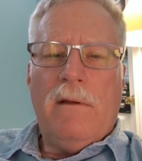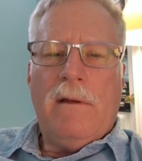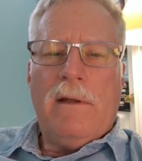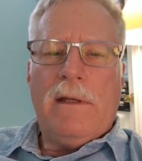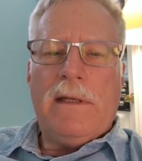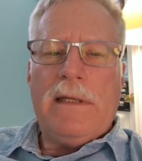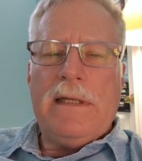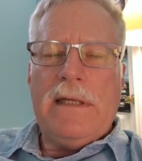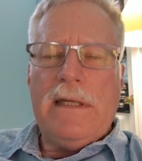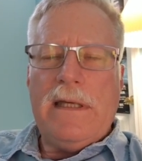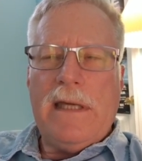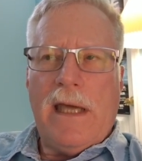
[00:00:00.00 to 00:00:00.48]

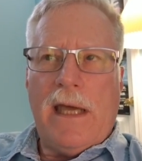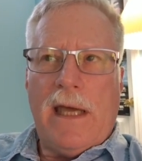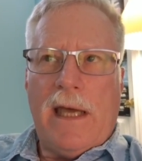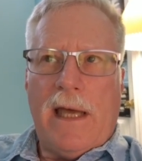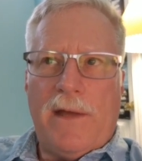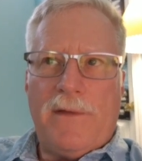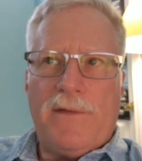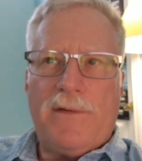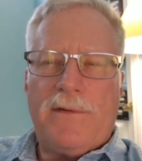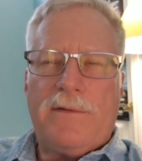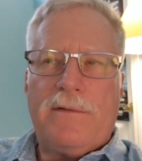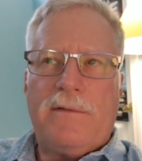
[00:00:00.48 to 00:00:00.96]

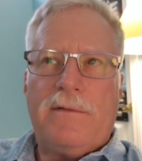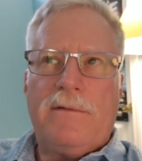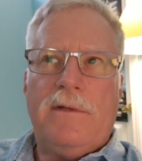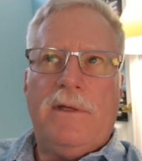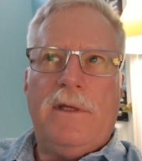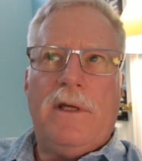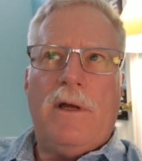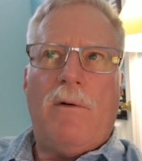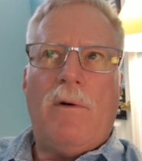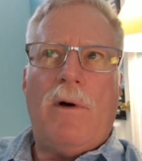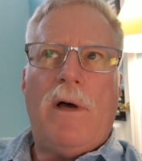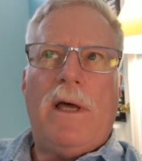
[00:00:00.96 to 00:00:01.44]
Yes. You
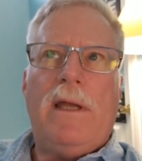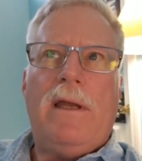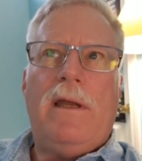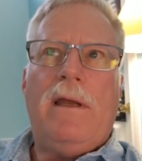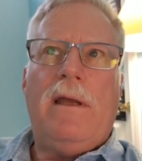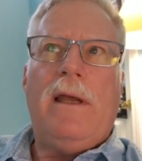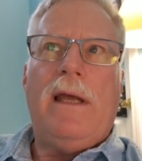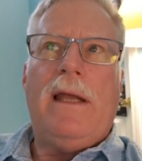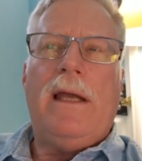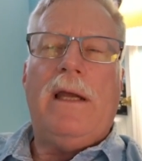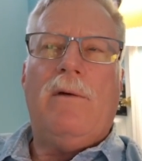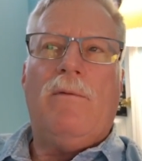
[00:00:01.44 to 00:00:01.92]
know what?
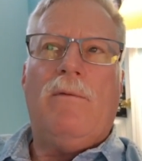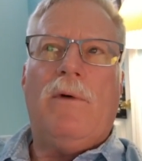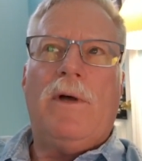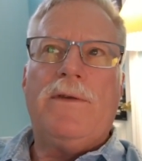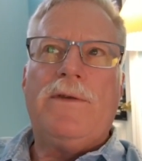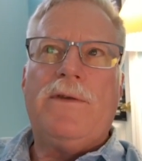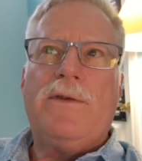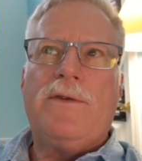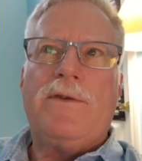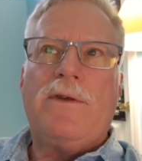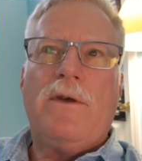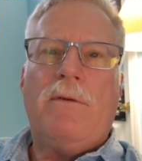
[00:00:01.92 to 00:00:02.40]
And it
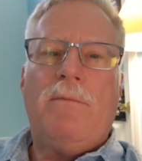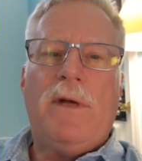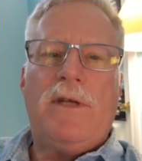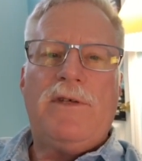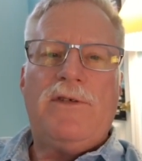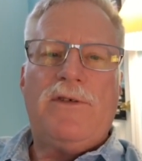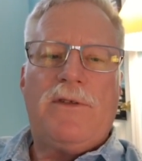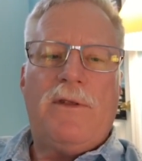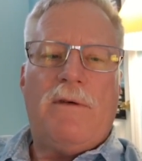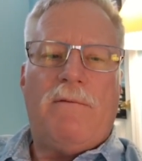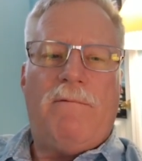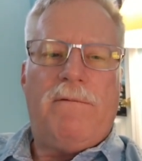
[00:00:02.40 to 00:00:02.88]
wasn't so
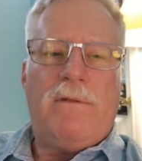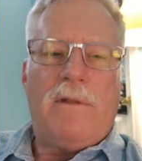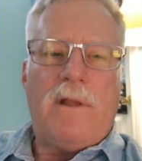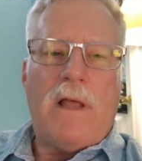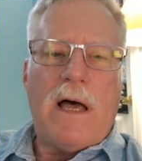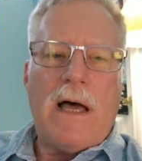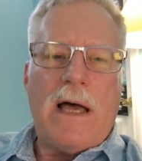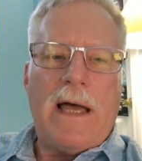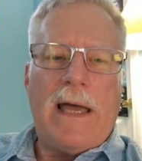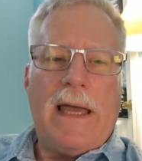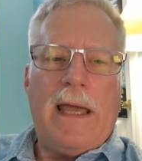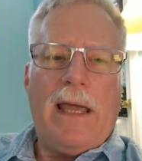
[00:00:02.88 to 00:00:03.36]
much the
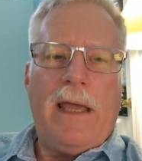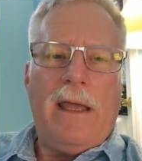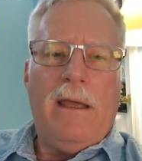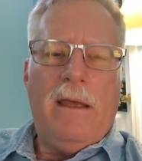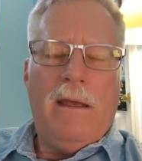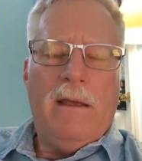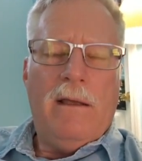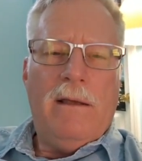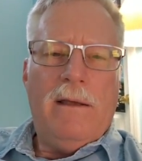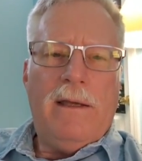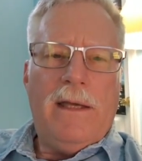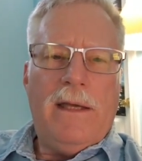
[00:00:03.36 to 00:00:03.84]
flying,
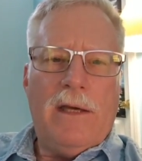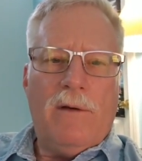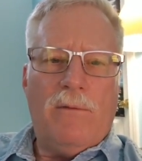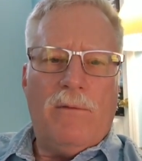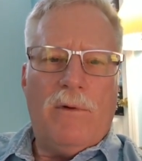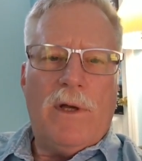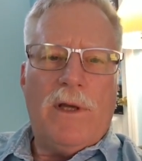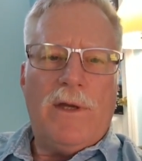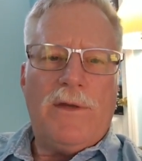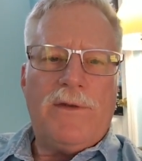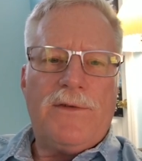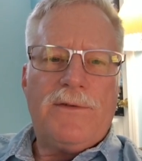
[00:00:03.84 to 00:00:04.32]
it
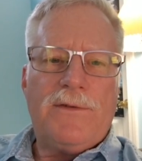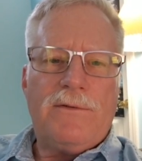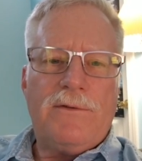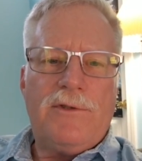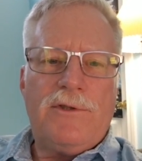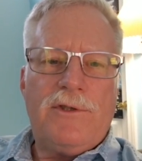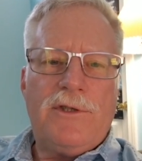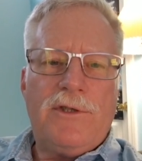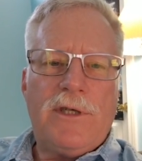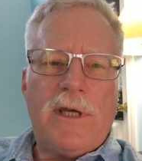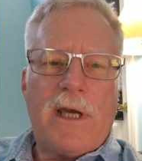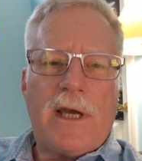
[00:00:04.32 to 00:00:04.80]
was
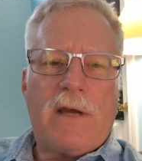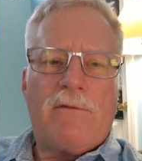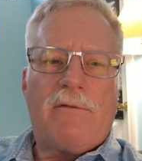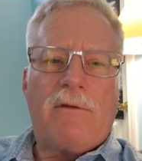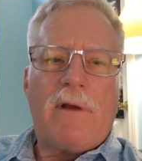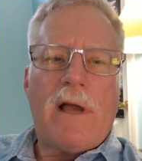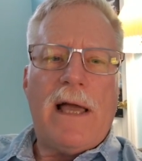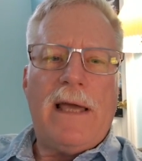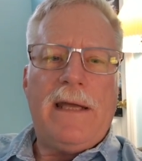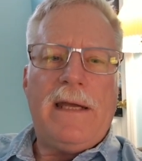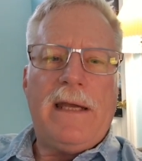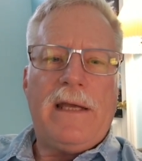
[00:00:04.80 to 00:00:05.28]
check
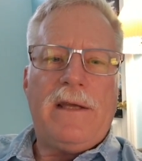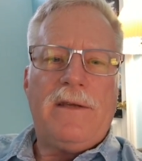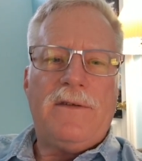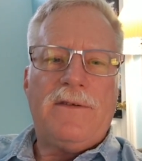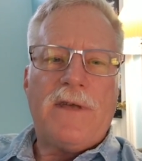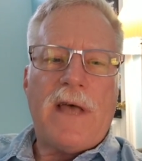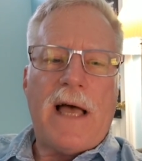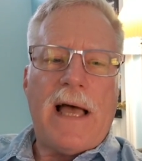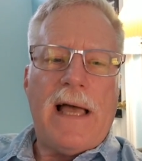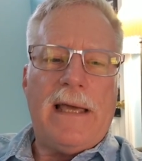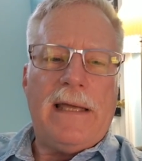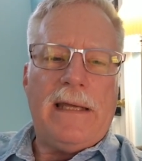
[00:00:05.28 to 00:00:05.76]
ride
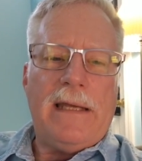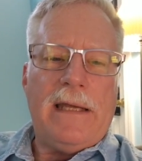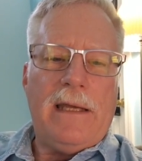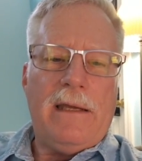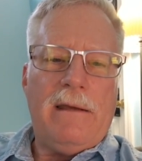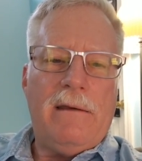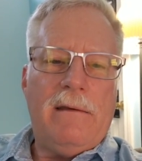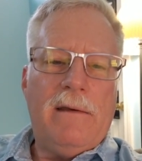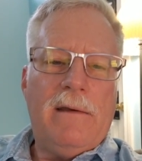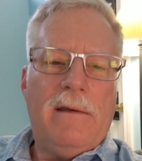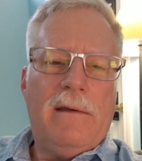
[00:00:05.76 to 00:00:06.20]
anxiety.